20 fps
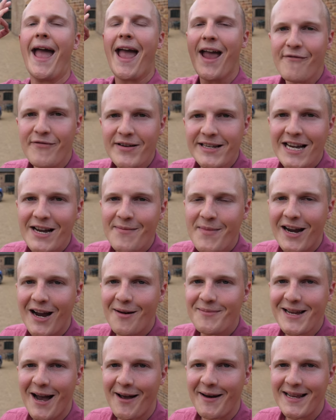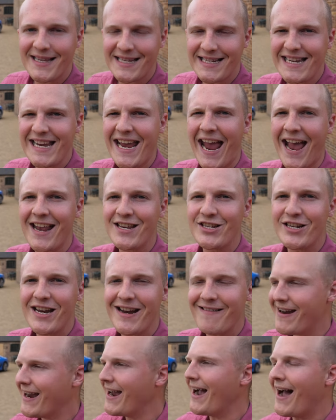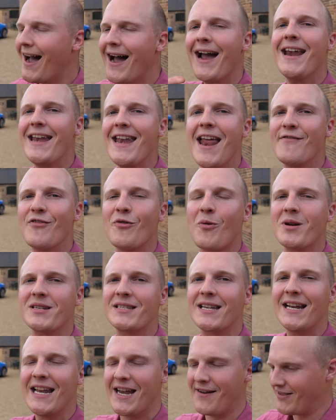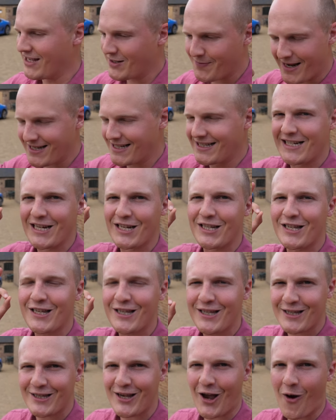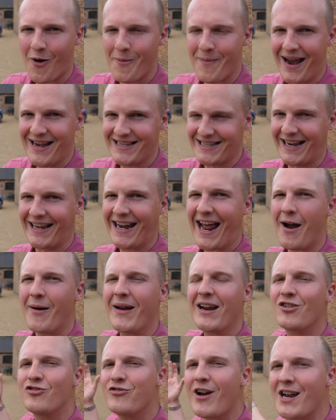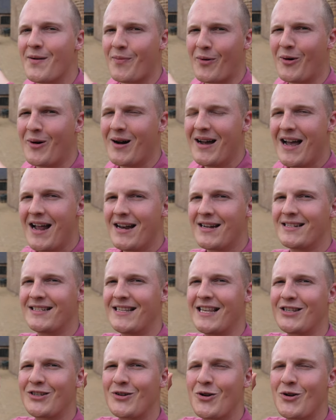Every time I come down here to DK Engineering, I never want to leave. This place is just so amazing, and how incredible does this